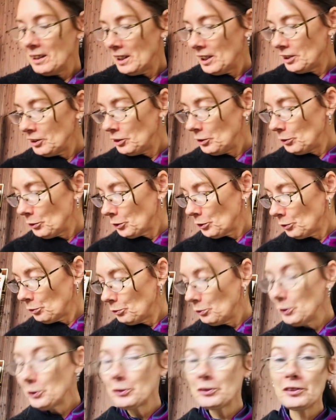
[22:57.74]
And you can
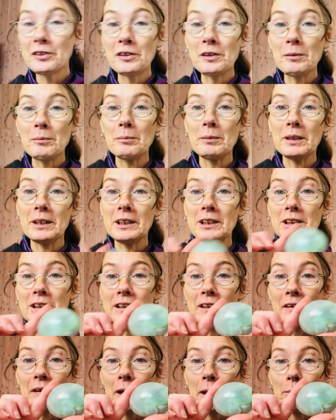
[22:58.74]
root them
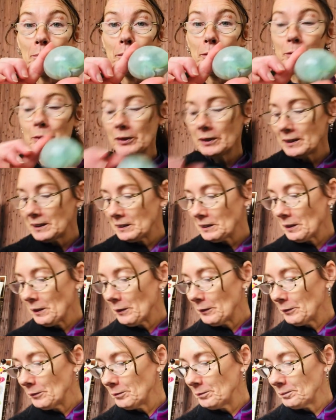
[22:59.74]
into that
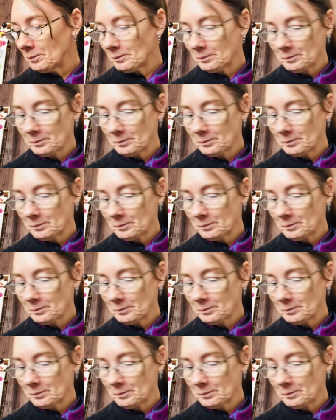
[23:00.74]
moonstone,